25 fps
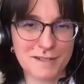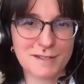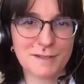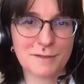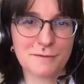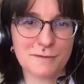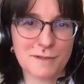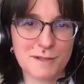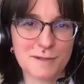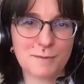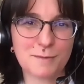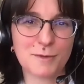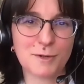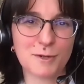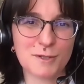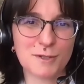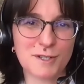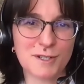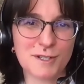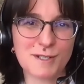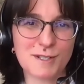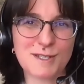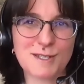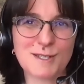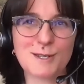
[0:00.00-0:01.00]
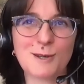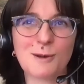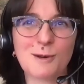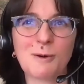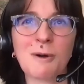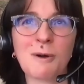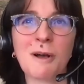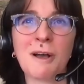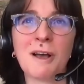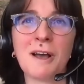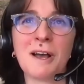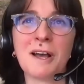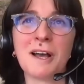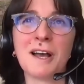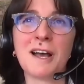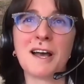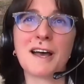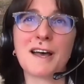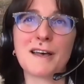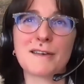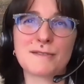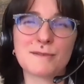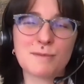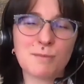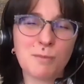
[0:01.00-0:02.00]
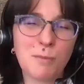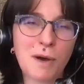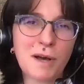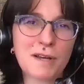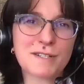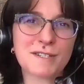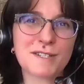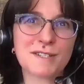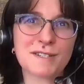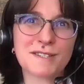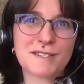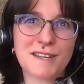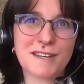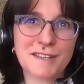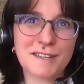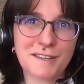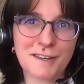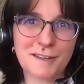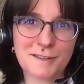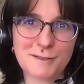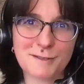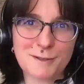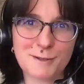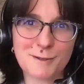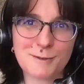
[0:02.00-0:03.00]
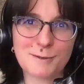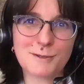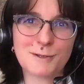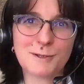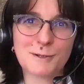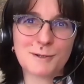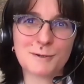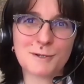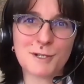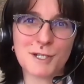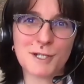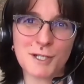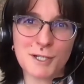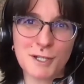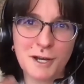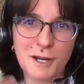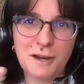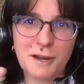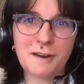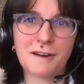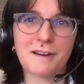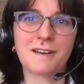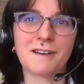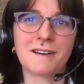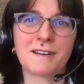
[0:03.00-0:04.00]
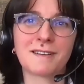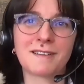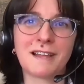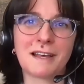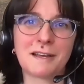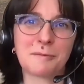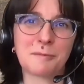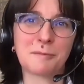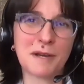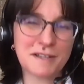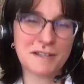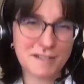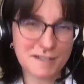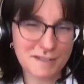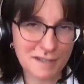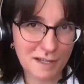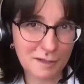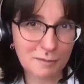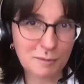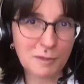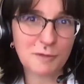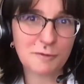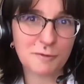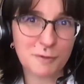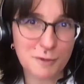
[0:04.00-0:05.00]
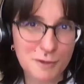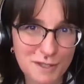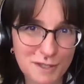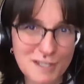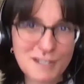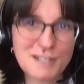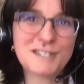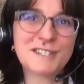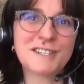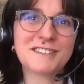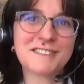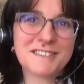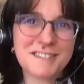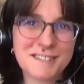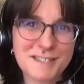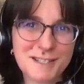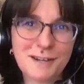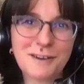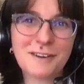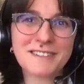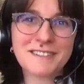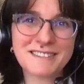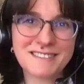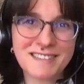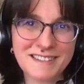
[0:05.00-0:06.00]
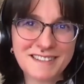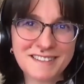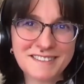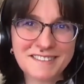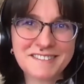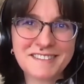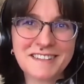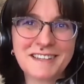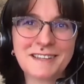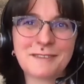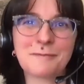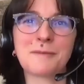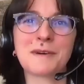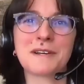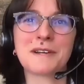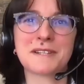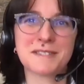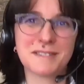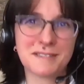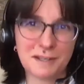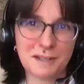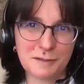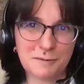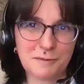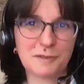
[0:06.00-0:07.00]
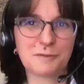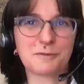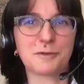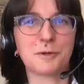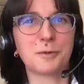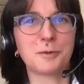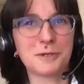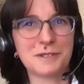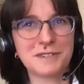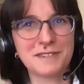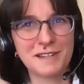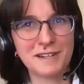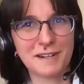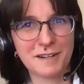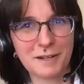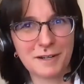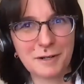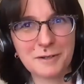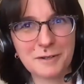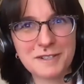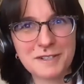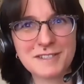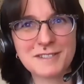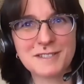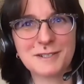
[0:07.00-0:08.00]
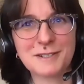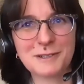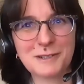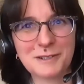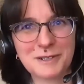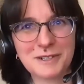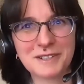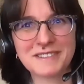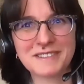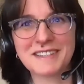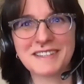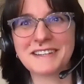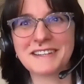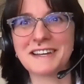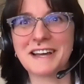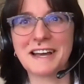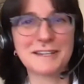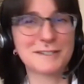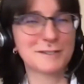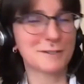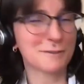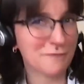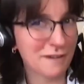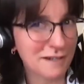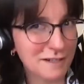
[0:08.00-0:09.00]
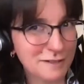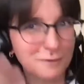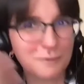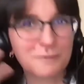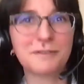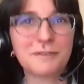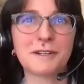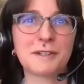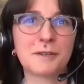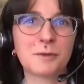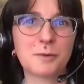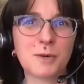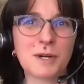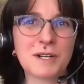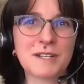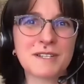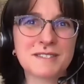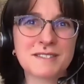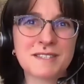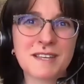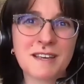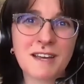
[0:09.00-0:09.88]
of this project. So as much as I can do to share my excitement for teaching this content and my excitement for what they're going to learn, I try to find ways